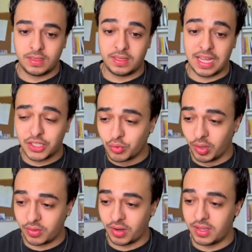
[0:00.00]
that is
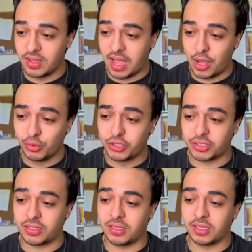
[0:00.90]
one right, I will
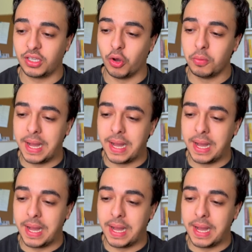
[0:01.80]
just go